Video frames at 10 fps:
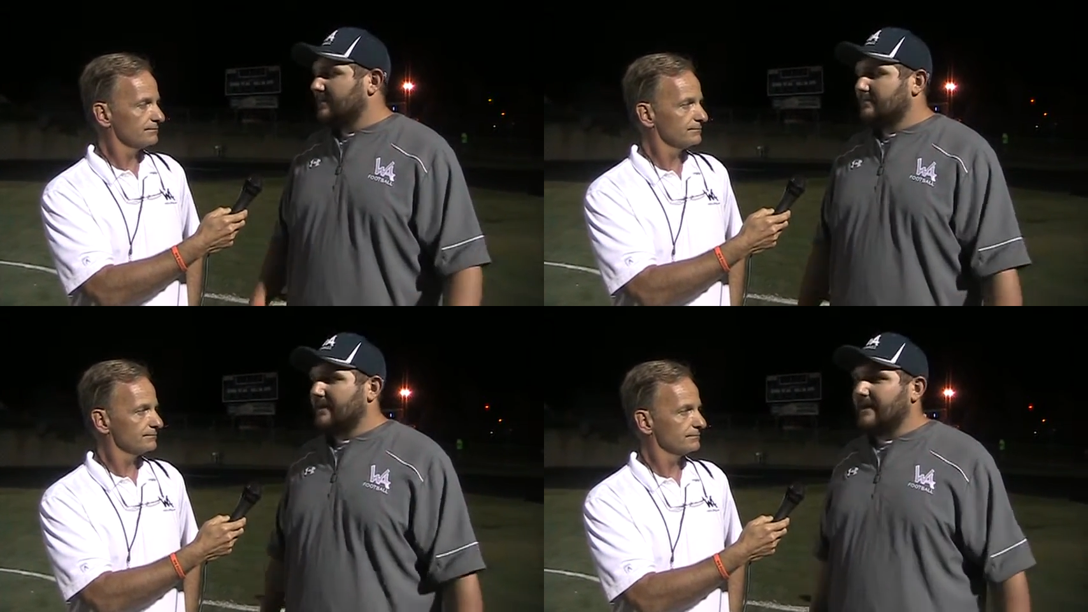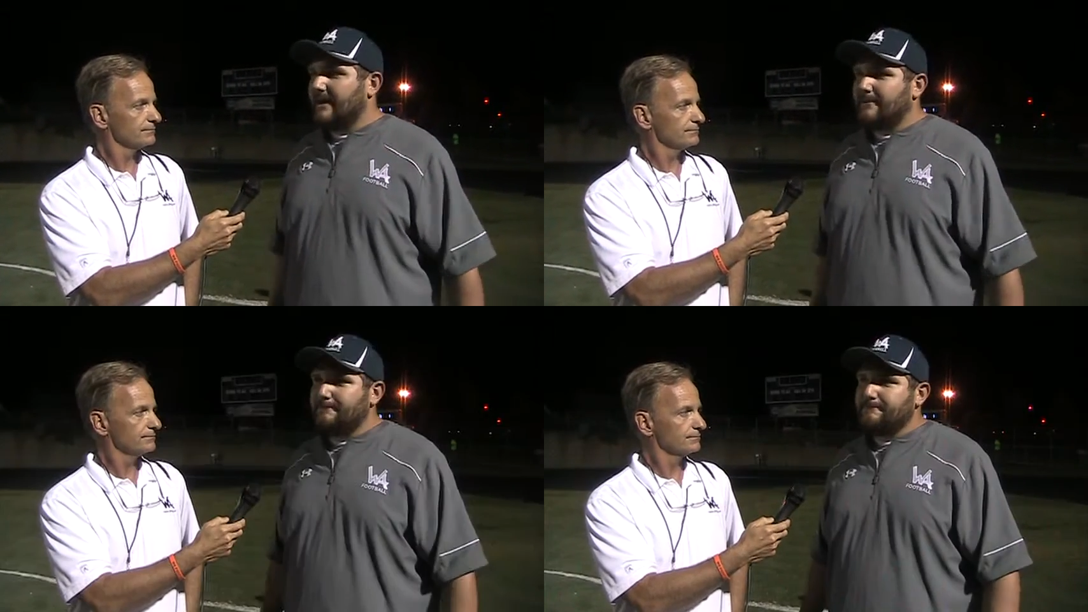Speaker 1: but
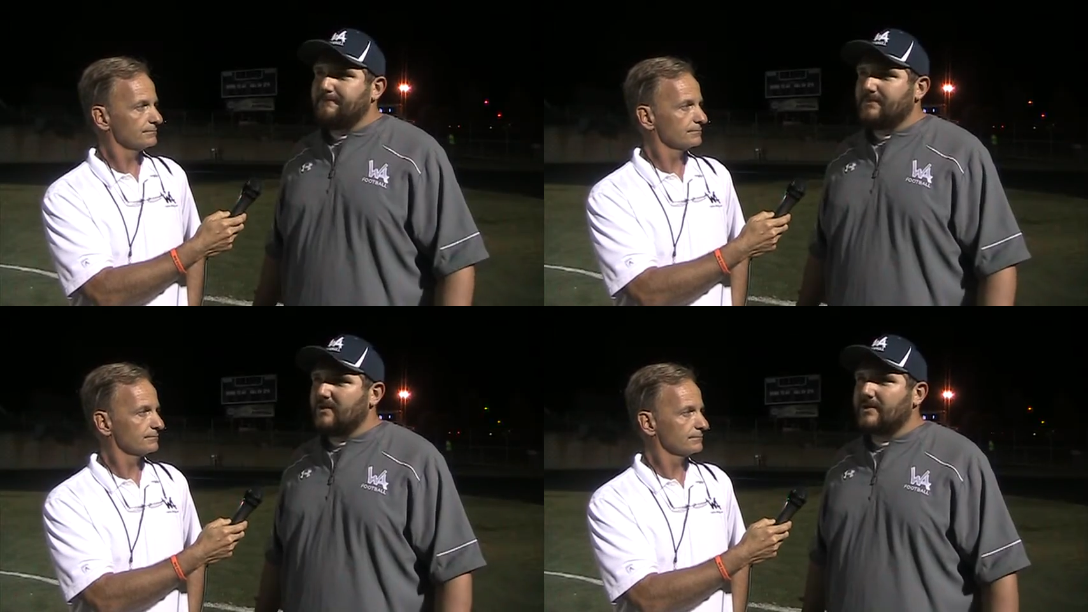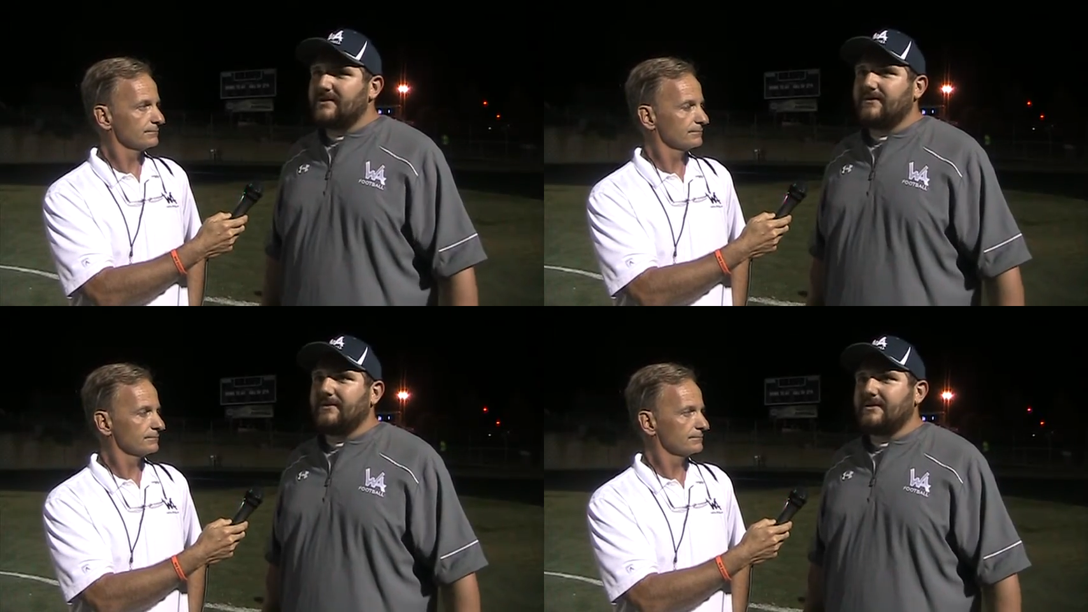um, we
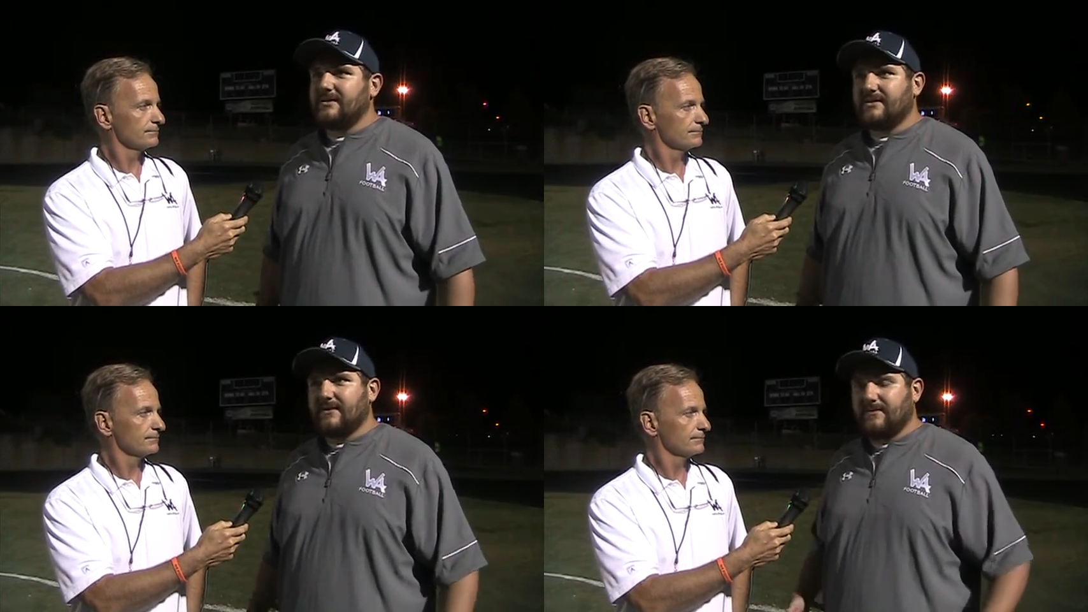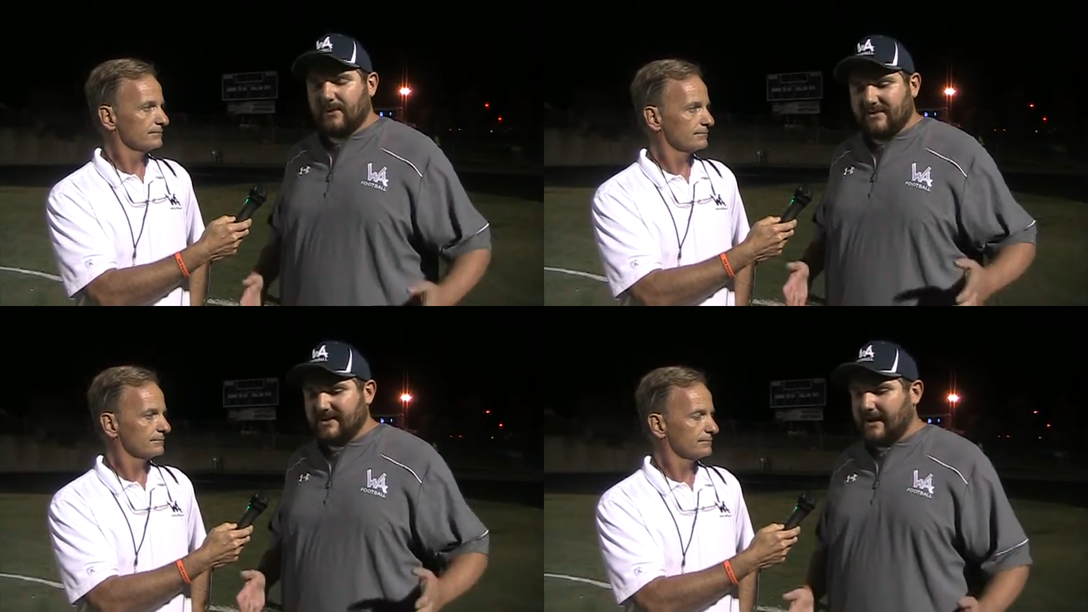definitely just if
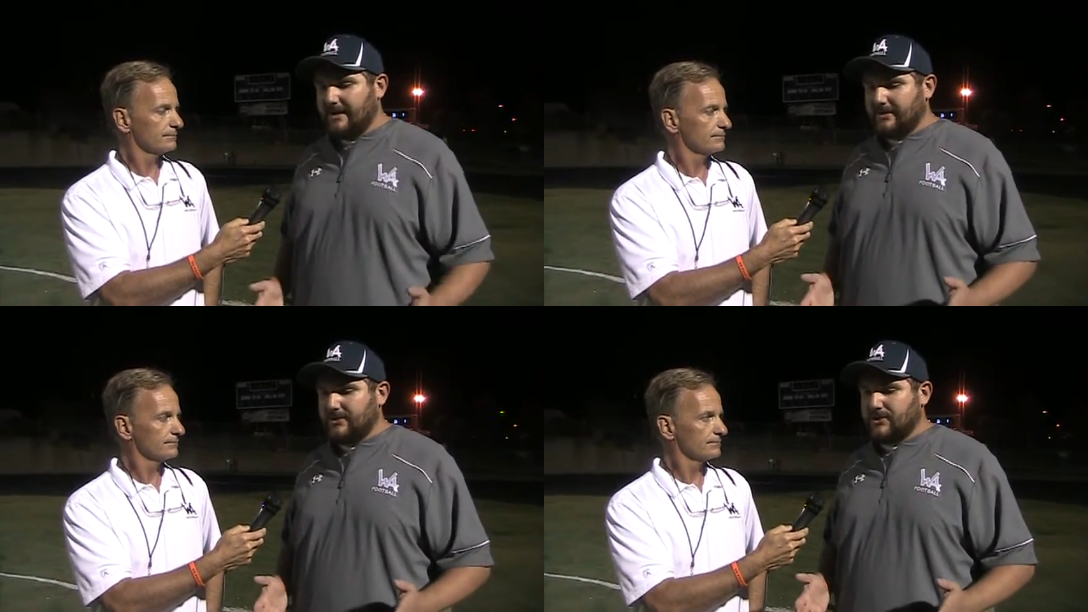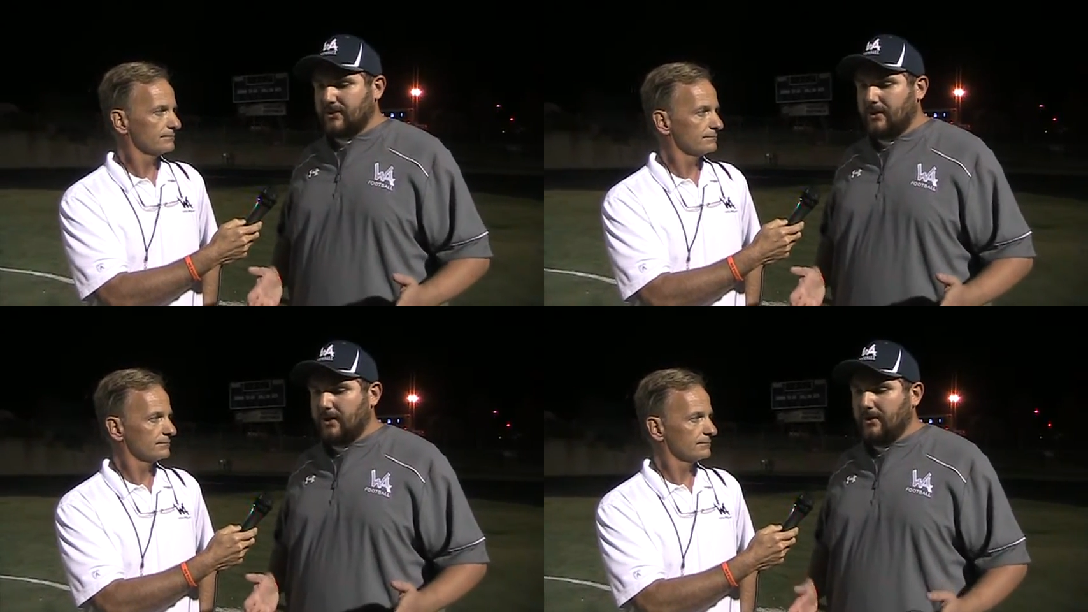we stay in
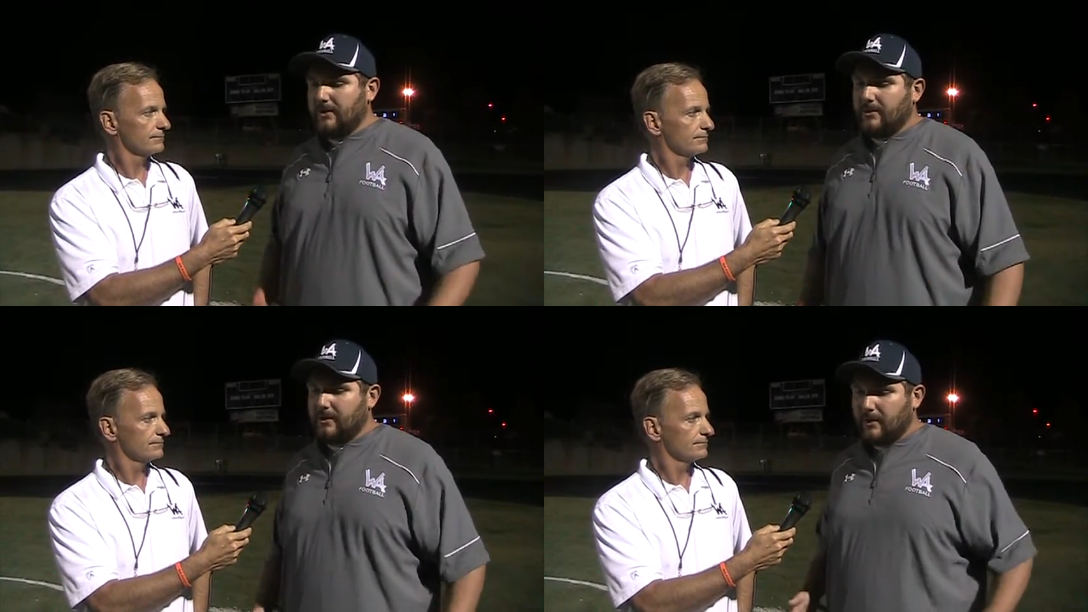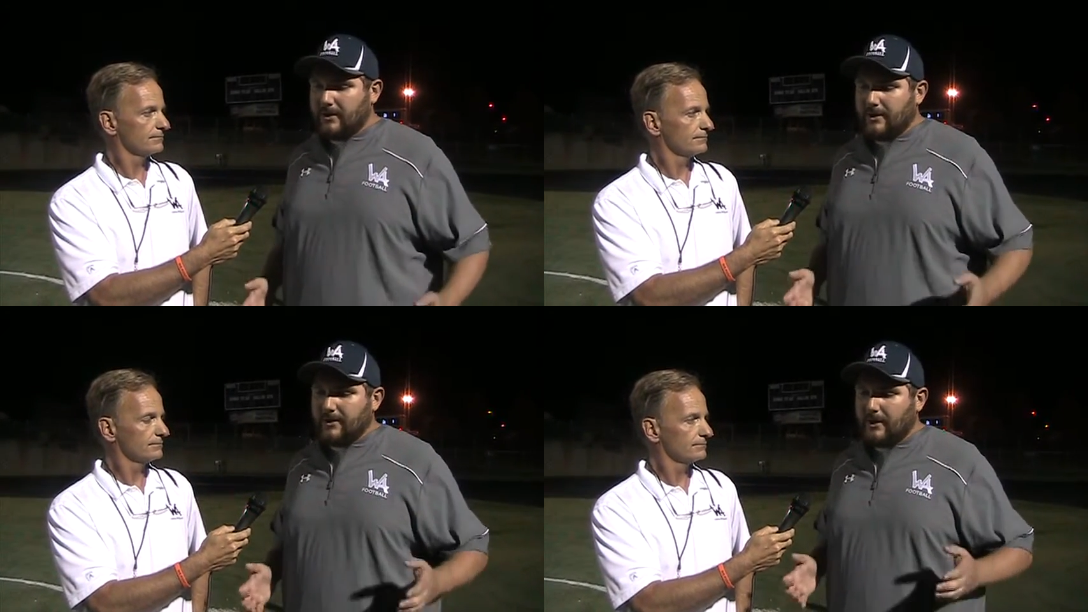control we work
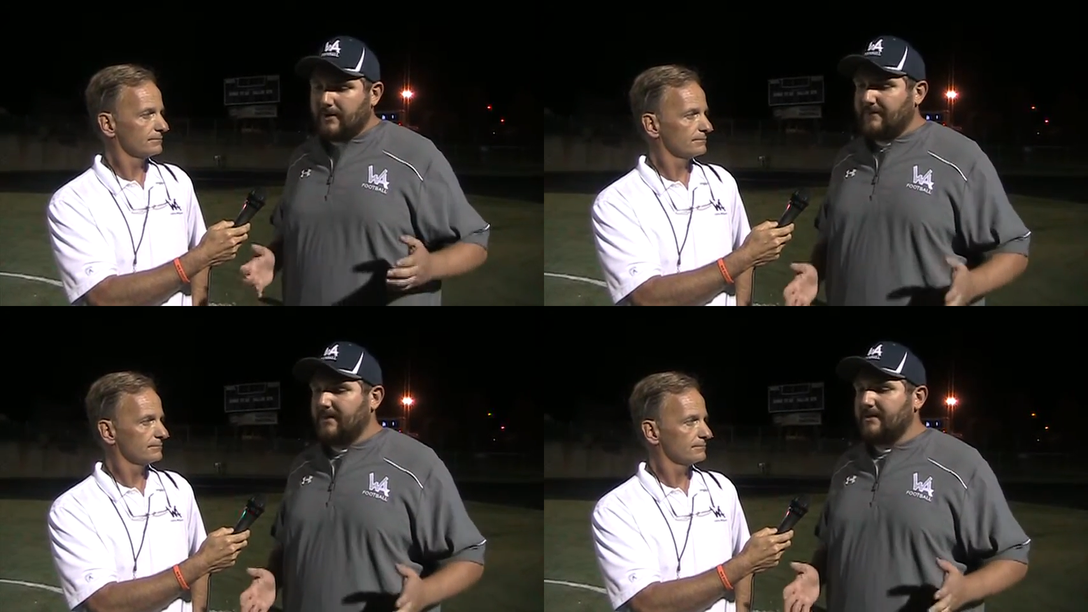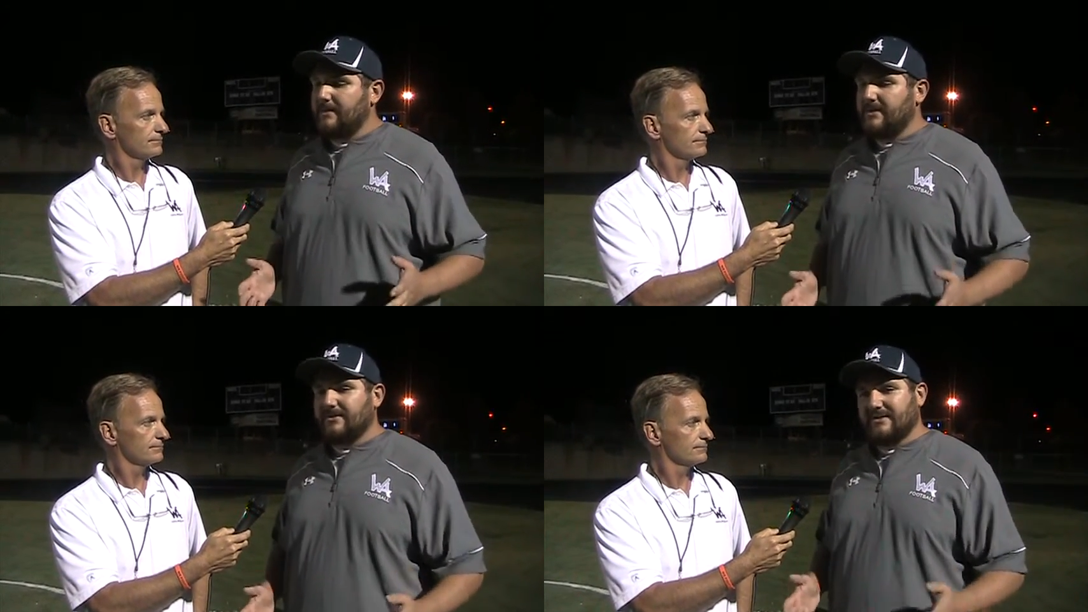on our
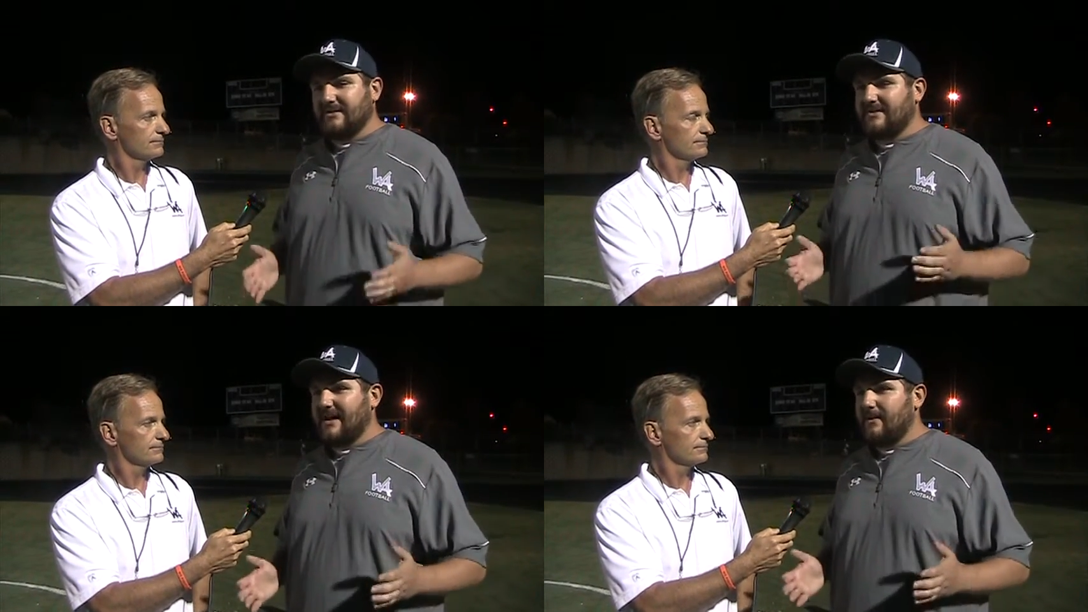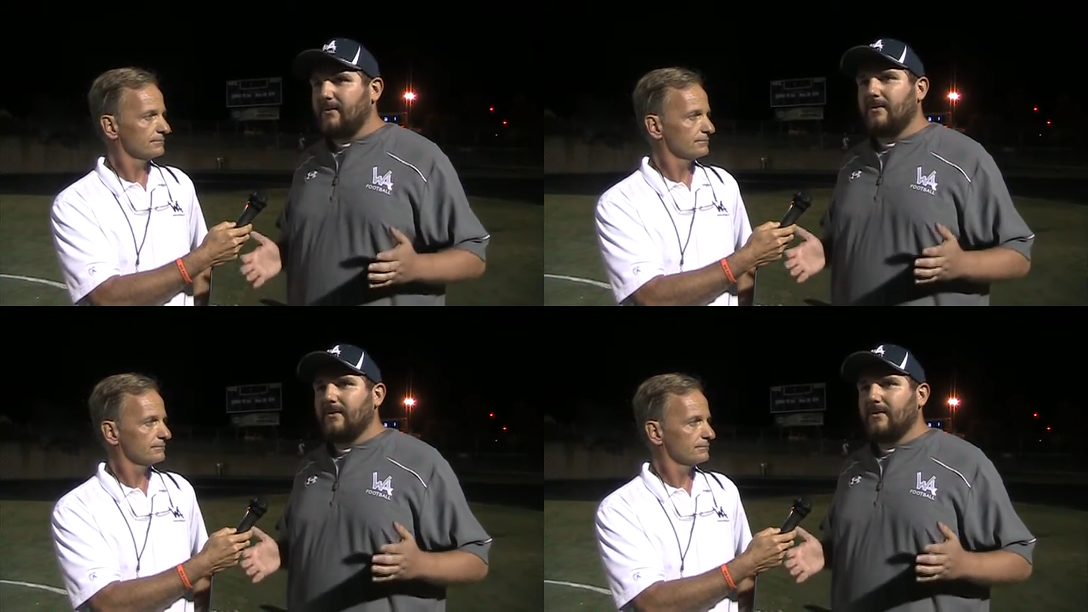fundamentals and stay